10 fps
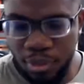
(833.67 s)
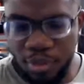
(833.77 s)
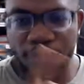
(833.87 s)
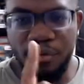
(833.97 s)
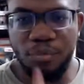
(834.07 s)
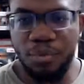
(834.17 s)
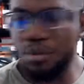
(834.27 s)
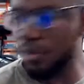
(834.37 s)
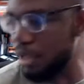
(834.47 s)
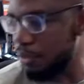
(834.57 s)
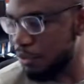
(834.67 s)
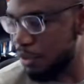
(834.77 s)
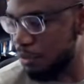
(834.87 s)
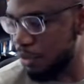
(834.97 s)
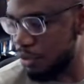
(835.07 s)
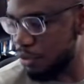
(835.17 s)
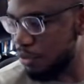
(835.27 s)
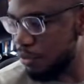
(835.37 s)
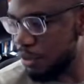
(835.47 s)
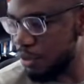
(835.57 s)
for the window capture, what I'm going to
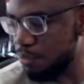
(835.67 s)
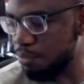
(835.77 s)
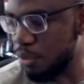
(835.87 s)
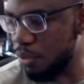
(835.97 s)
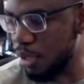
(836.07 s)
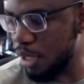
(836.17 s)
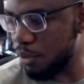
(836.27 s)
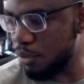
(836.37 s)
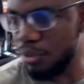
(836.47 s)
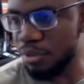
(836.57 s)
do is pull out